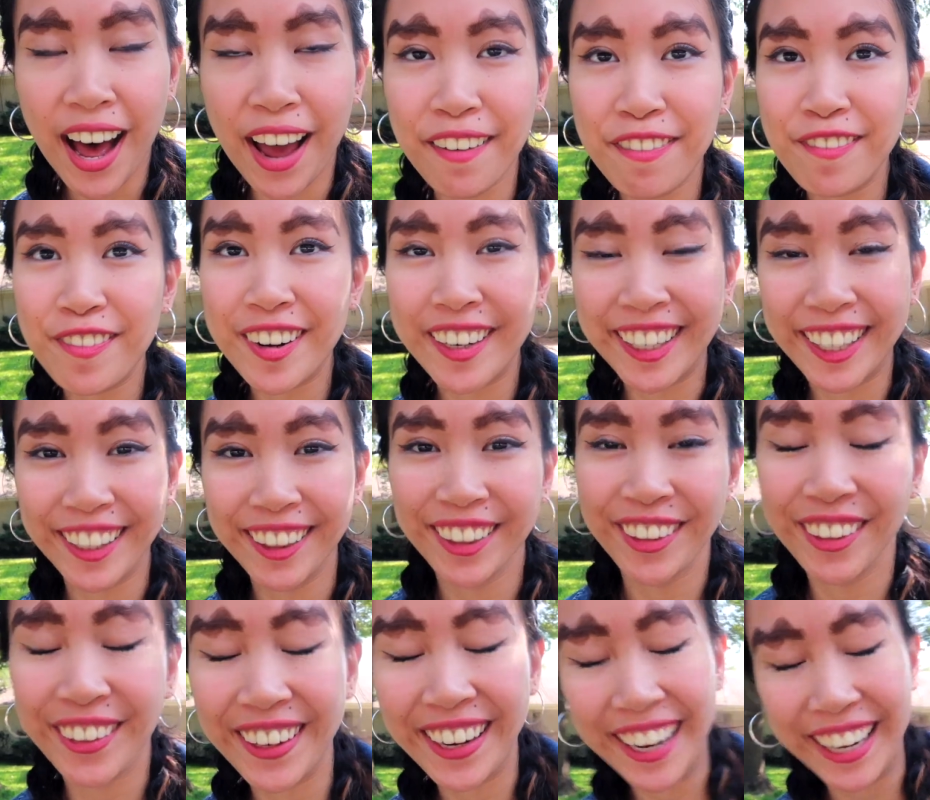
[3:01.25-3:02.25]
I freaking
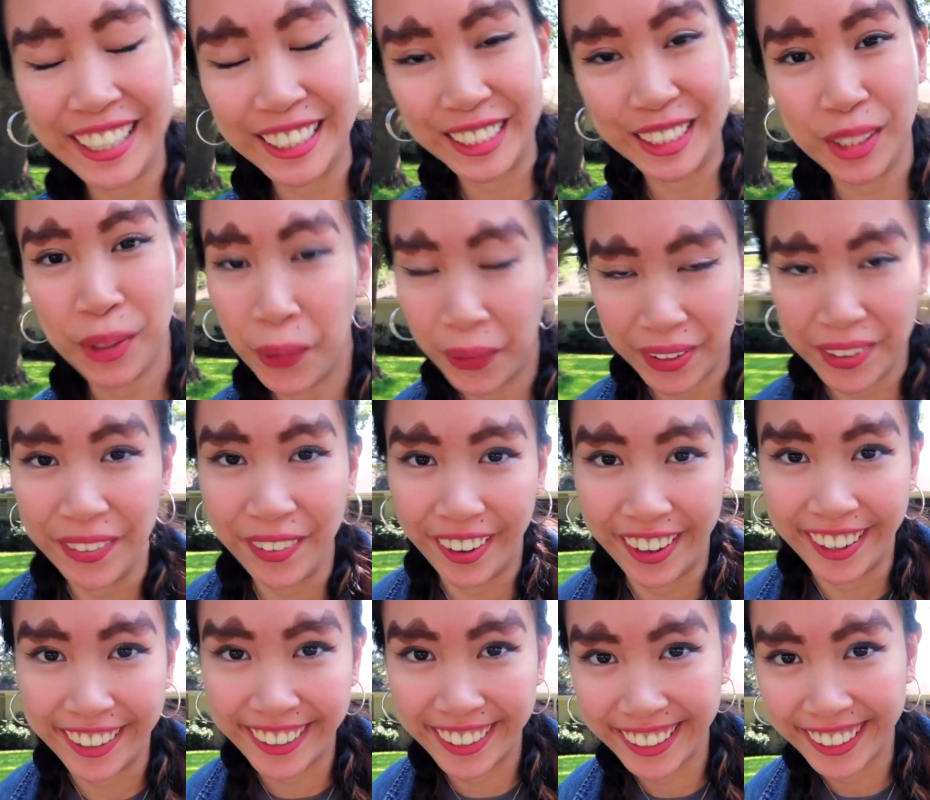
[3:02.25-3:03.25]
look like a
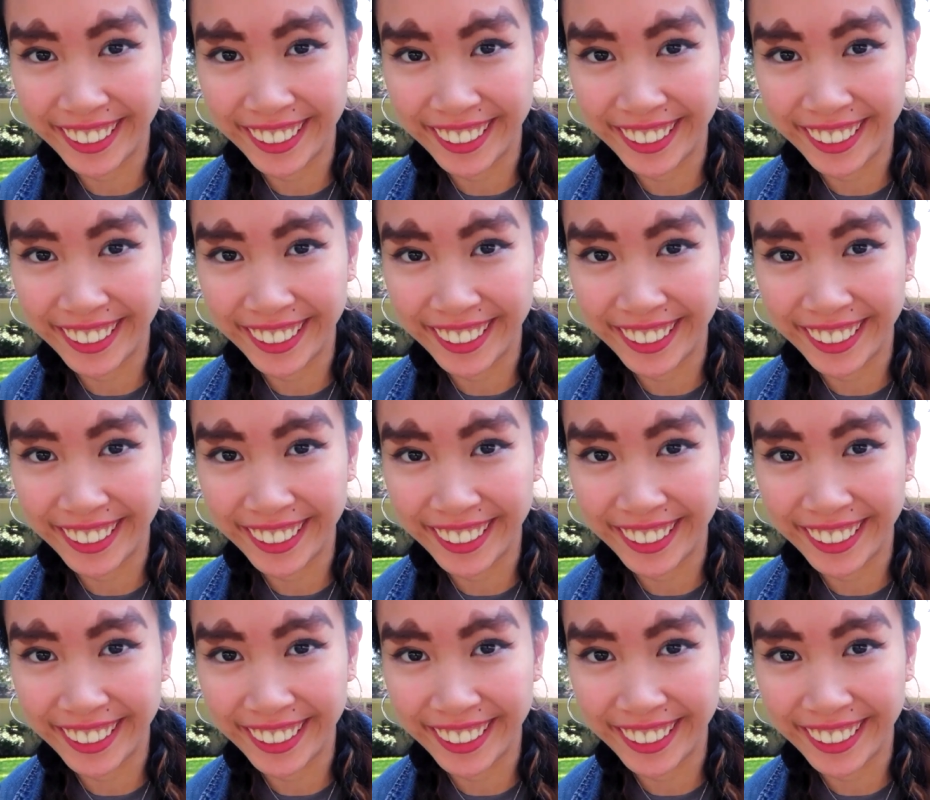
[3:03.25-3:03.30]
Squidward.